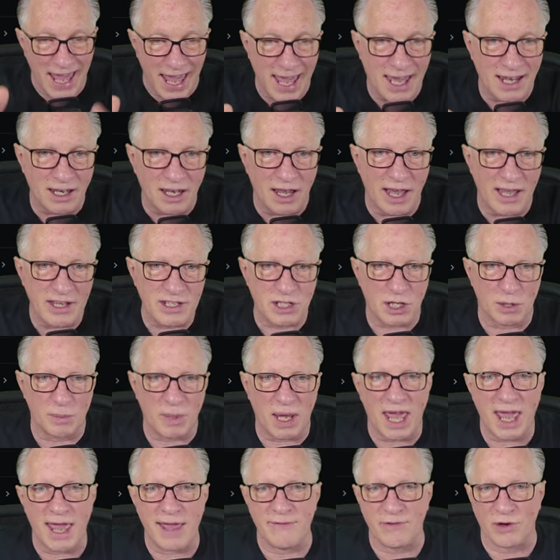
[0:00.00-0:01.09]
analyze your
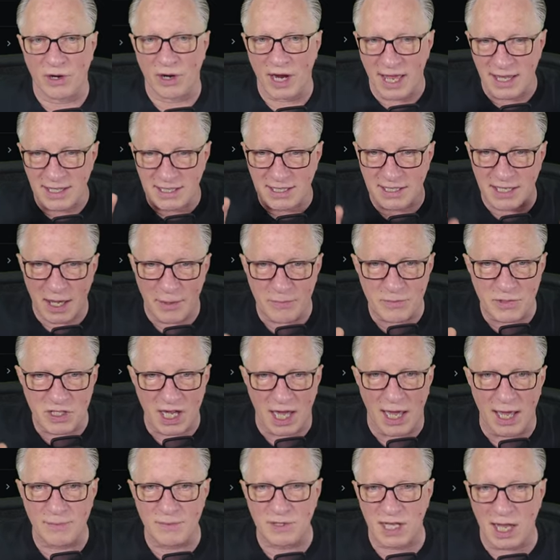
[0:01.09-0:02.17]
behavior, and
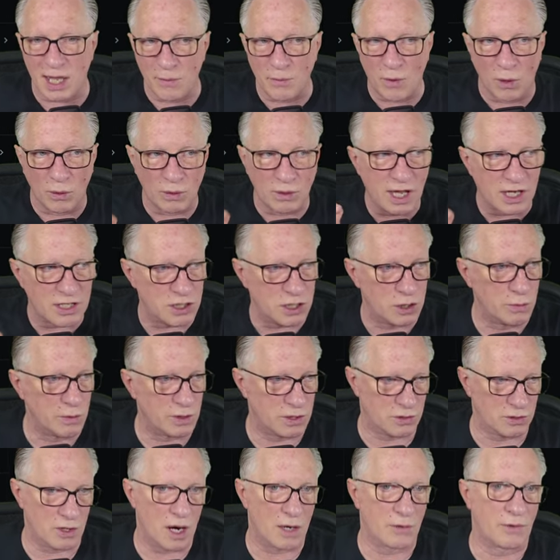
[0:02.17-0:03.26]
sometimes they won't let you
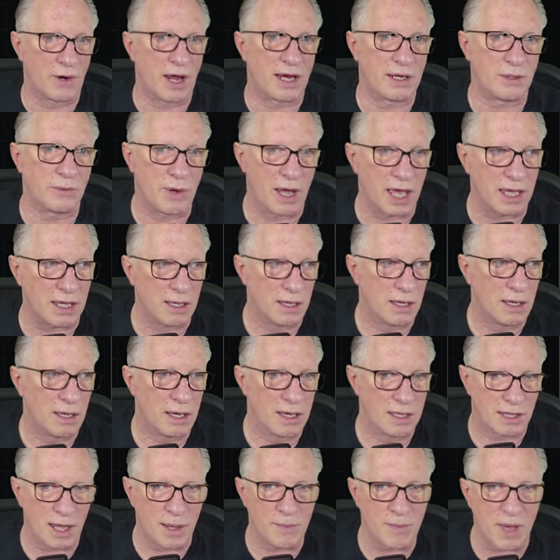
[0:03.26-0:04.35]
withdraw right away.
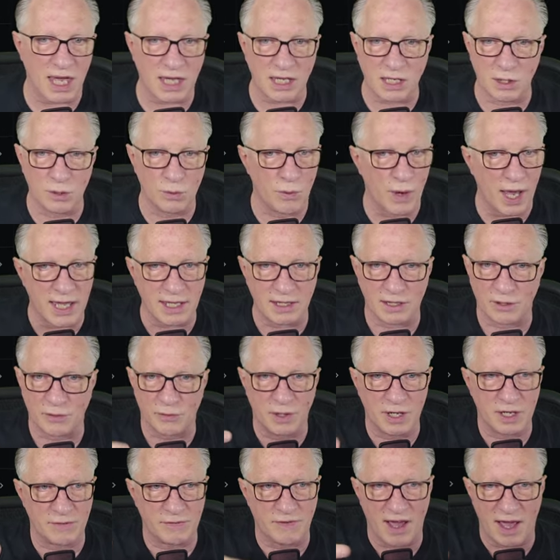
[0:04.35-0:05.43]
They make you wait
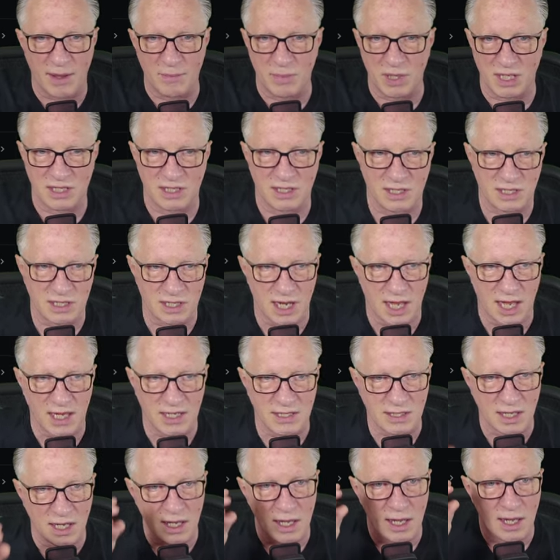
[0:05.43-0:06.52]
3 to 5 business
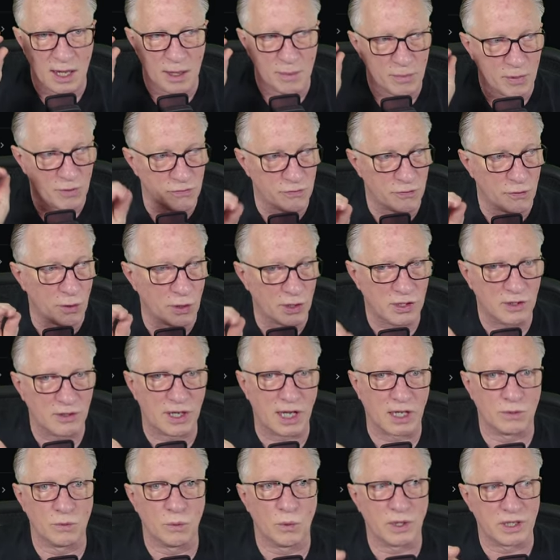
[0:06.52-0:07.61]
days before you
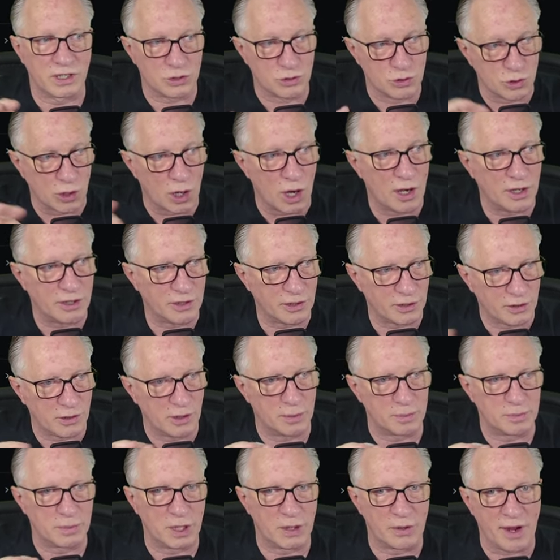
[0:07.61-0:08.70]
can withdraw your
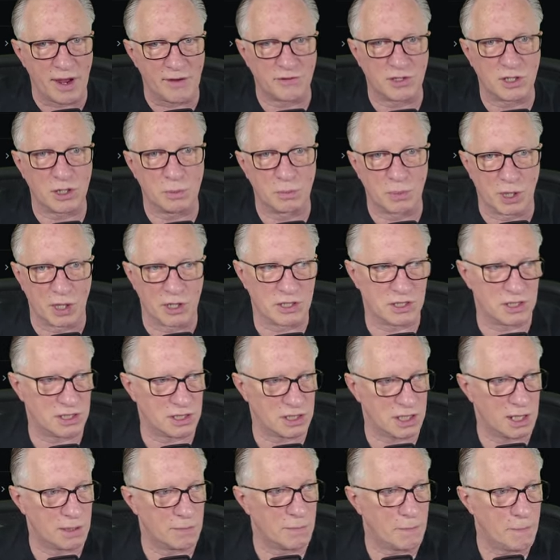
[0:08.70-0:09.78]
crypto after you
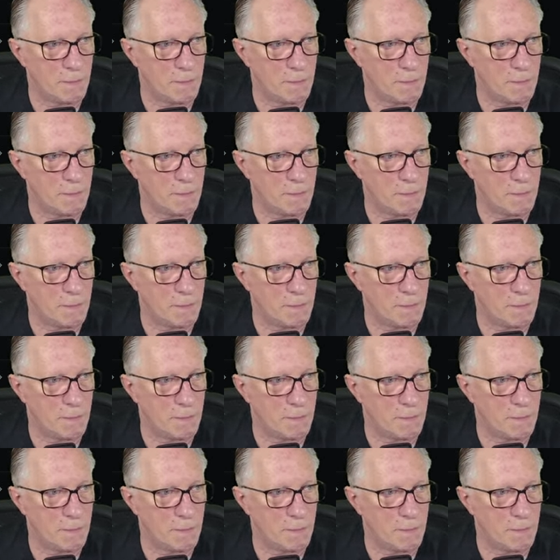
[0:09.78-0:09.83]
purchase it.